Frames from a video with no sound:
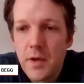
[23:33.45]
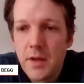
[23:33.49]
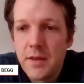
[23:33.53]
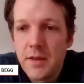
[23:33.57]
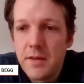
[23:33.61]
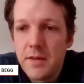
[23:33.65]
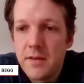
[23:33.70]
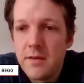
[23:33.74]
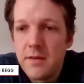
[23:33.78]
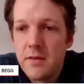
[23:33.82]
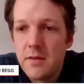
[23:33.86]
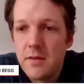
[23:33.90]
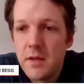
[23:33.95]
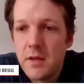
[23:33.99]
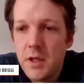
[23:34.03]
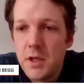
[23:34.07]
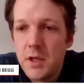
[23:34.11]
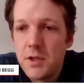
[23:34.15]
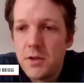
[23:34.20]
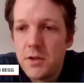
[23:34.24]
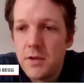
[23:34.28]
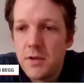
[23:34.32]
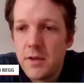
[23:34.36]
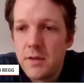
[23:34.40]
think this is an
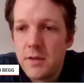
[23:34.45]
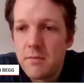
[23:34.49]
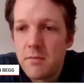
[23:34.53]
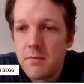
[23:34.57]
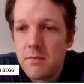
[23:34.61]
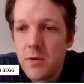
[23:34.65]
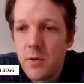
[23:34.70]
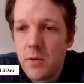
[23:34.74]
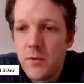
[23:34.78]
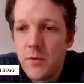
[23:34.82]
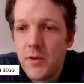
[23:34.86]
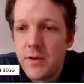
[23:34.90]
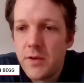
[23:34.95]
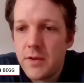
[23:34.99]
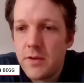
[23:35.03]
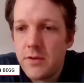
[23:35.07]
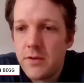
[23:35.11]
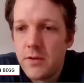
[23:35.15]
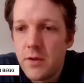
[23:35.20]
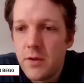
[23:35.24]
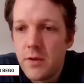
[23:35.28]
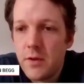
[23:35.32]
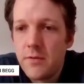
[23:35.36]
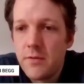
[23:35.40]
issue that obviously
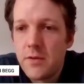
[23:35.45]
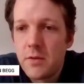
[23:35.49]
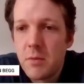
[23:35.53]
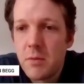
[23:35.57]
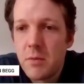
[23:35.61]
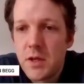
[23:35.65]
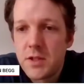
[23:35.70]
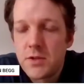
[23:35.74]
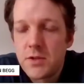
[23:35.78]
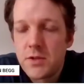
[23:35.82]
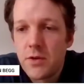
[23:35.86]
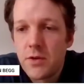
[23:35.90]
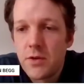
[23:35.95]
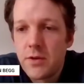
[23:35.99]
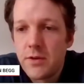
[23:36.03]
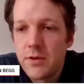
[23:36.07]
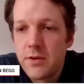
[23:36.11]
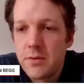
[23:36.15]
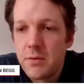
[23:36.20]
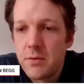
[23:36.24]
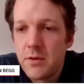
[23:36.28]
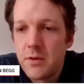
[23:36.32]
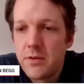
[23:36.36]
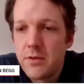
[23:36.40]
deserves a much stronger
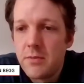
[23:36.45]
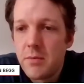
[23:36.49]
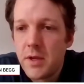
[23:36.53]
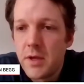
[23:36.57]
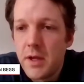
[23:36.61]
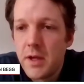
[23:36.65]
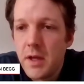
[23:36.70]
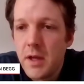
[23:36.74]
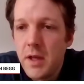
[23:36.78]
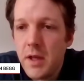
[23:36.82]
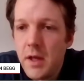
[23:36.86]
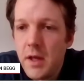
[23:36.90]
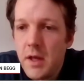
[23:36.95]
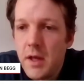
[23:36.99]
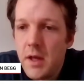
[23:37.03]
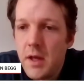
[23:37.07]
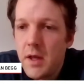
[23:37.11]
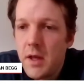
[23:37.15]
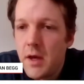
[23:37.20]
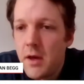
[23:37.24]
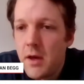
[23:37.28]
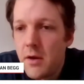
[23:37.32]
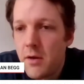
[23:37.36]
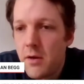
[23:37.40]
response. But
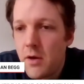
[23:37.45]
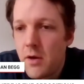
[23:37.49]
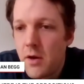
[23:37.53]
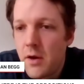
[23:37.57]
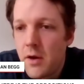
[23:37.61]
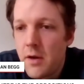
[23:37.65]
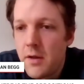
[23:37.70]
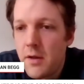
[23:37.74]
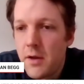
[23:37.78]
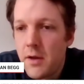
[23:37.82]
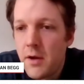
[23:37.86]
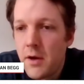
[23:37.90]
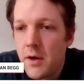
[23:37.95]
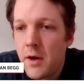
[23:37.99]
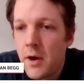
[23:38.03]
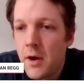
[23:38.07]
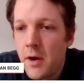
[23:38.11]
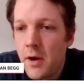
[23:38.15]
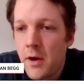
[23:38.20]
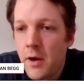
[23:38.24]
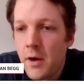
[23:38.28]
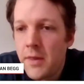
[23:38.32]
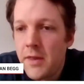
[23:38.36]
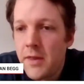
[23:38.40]

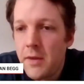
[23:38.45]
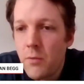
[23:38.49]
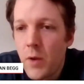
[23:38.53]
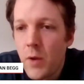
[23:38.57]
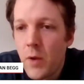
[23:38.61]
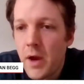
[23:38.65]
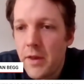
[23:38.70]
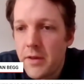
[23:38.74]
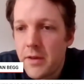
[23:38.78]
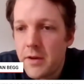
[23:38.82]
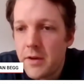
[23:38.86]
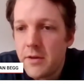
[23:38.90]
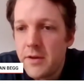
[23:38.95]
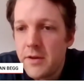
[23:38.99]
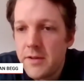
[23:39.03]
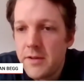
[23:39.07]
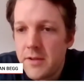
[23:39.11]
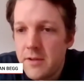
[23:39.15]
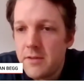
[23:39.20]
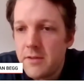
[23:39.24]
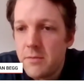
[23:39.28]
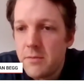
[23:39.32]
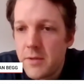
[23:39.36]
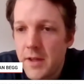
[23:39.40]
I think one of the
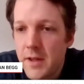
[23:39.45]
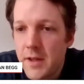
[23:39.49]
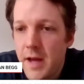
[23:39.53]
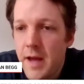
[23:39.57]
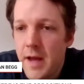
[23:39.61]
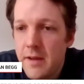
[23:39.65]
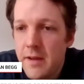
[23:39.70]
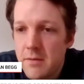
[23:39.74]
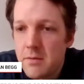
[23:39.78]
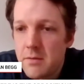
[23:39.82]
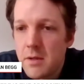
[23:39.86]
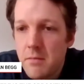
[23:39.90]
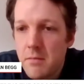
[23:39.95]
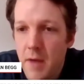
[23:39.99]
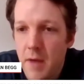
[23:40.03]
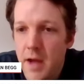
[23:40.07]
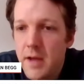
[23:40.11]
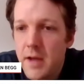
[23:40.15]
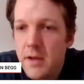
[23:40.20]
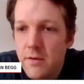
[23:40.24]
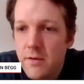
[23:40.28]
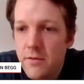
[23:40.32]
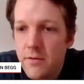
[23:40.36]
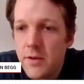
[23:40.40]
criticisms that has been
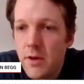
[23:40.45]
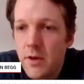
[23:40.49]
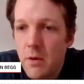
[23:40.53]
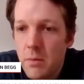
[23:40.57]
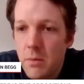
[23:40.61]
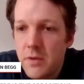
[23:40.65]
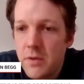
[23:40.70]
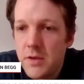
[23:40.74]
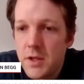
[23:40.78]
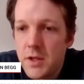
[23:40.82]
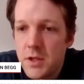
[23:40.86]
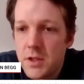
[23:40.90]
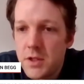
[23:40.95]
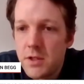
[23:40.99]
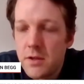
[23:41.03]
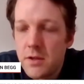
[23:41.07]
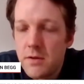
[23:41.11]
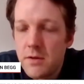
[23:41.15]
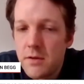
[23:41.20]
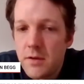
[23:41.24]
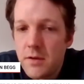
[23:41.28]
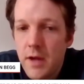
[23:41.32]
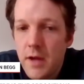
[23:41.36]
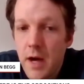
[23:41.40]
made of the
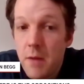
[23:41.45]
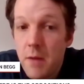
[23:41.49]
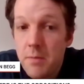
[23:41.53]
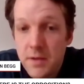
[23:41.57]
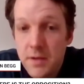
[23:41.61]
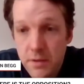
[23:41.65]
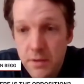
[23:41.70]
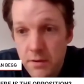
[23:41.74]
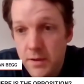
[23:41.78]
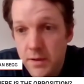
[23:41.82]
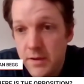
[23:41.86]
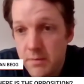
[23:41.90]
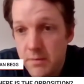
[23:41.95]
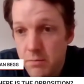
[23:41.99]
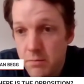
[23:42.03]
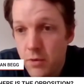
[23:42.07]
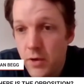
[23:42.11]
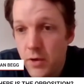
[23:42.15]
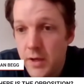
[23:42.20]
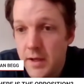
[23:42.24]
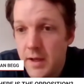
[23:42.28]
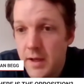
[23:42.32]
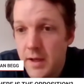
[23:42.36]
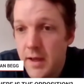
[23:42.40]
opposition up till this
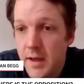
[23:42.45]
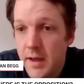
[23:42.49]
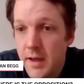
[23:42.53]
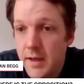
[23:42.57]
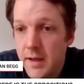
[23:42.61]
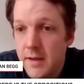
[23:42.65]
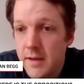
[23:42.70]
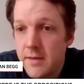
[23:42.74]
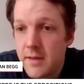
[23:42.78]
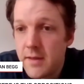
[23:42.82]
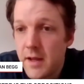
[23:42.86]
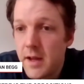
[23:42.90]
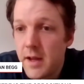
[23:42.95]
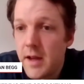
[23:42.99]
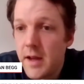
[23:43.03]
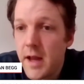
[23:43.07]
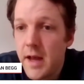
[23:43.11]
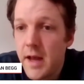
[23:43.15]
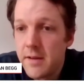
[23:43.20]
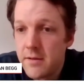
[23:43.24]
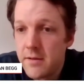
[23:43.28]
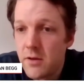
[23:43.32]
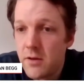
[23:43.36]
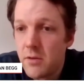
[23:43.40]
point is that it
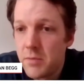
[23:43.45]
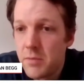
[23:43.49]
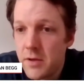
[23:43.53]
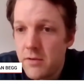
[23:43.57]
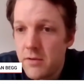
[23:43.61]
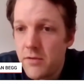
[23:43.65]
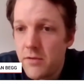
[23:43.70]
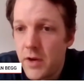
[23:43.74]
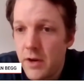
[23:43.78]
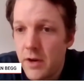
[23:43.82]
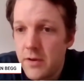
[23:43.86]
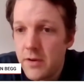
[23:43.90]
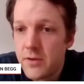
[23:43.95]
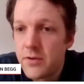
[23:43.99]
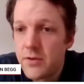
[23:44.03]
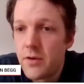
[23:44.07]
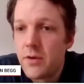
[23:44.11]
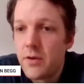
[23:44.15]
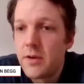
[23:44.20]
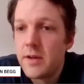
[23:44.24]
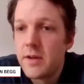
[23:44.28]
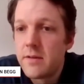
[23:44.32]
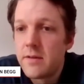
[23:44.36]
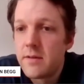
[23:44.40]
has not been very
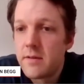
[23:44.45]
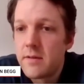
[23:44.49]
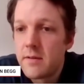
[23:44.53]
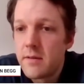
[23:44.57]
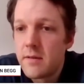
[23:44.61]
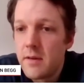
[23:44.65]
strong. It